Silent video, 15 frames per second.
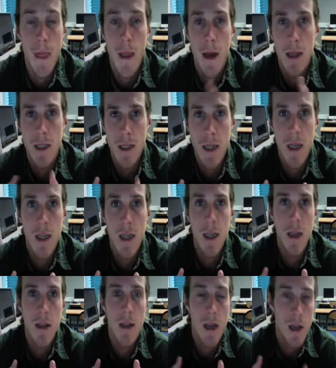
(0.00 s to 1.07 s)
I study
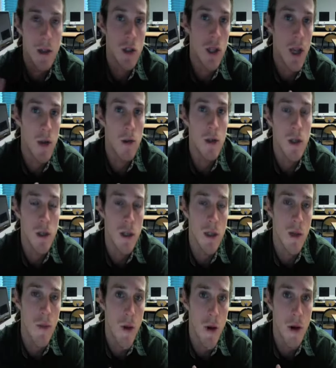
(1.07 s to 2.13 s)
the English language because it's
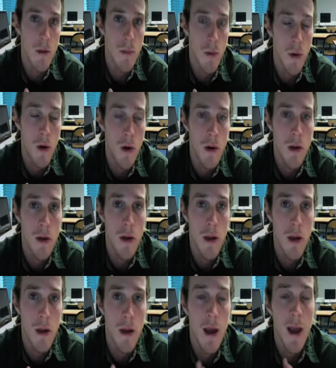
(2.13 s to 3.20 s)
very important,
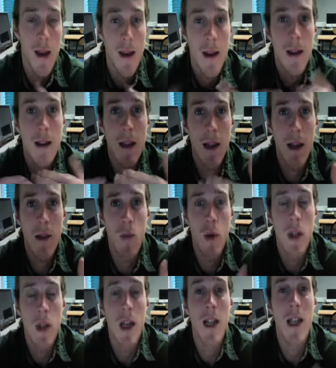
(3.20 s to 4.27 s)
and it
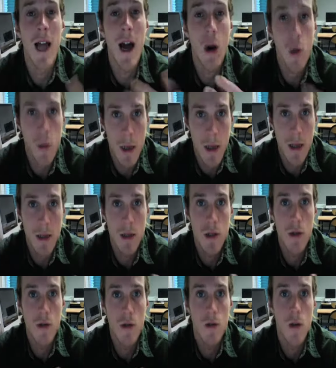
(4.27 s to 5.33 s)
will allow me
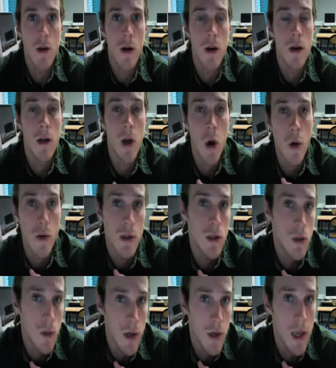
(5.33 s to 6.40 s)
to go
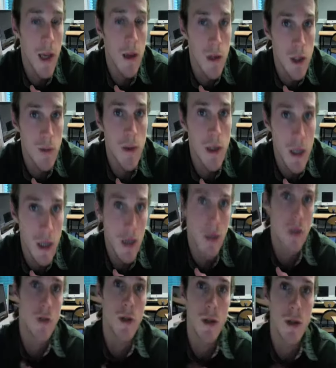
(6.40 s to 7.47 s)
into an English-speaking
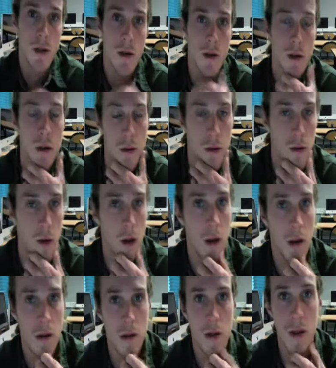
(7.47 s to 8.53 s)
country. Okay,
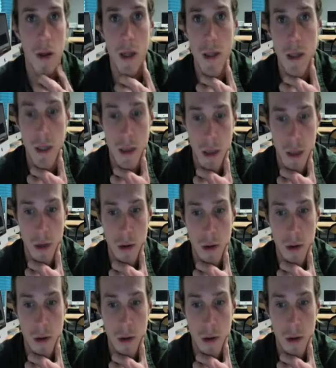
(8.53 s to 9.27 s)
so let's continue.